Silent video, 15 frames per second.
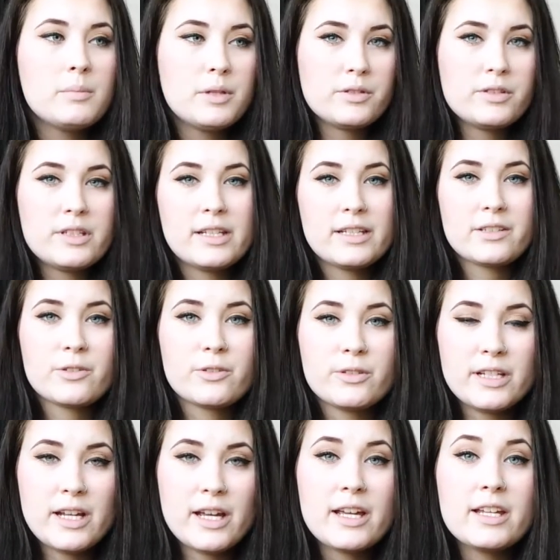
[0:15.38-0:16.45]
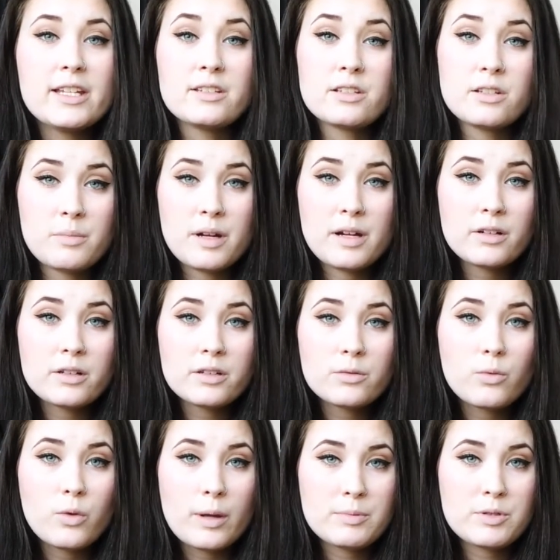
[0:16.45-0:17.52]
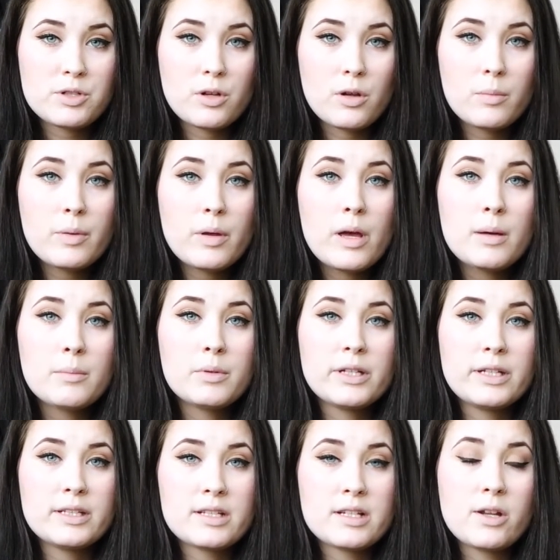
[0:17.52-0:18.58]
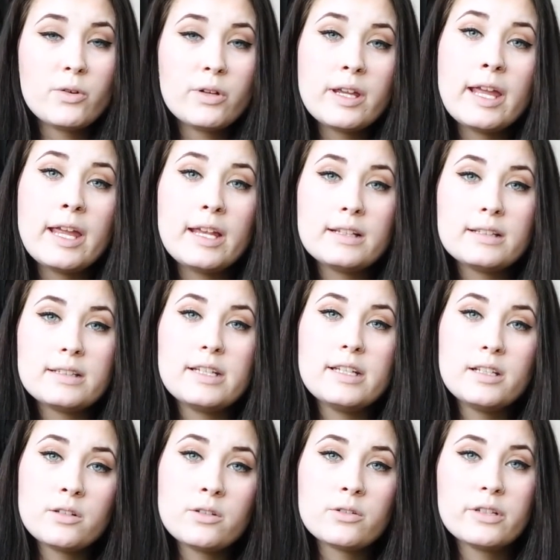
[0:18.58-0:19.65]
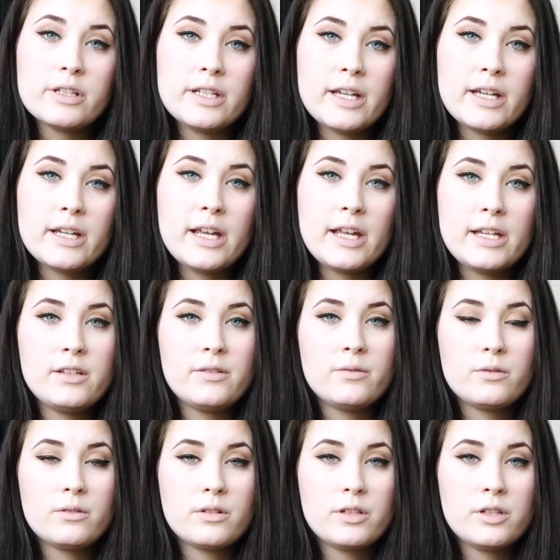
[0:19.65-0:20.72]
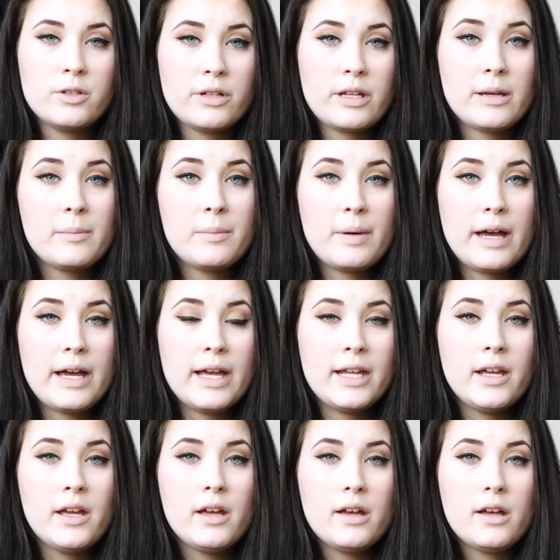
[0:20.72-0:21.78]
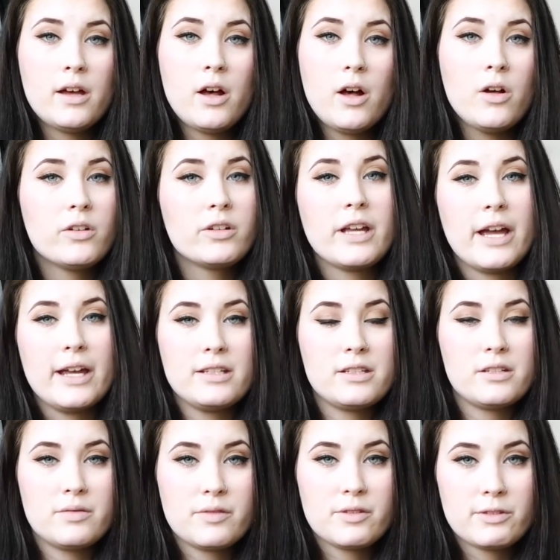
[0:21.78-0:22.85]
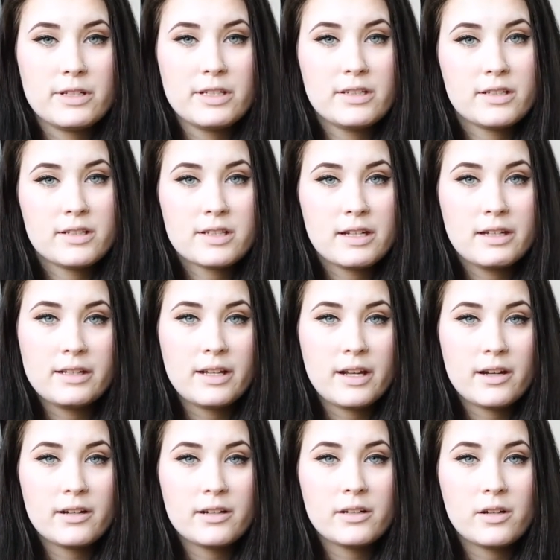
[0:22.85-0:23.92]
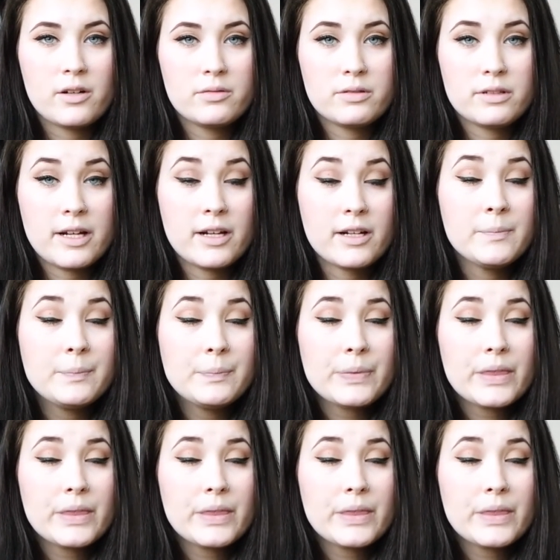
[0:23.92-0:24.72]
Beautynetkorea is an American web shop, but it's located in Korea and you can buy all kinds of Korean skincare over there.